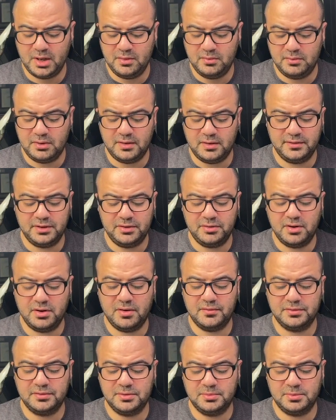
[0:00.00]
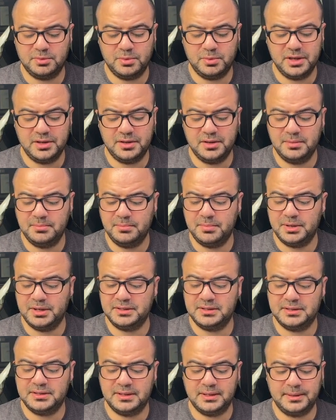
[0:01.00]
whatever you're comfortable with.
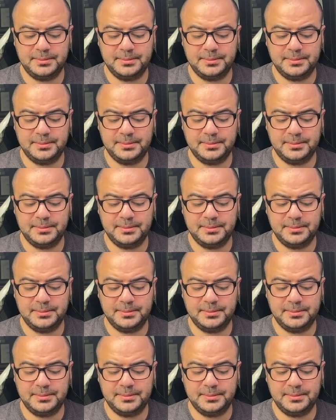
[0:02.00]
But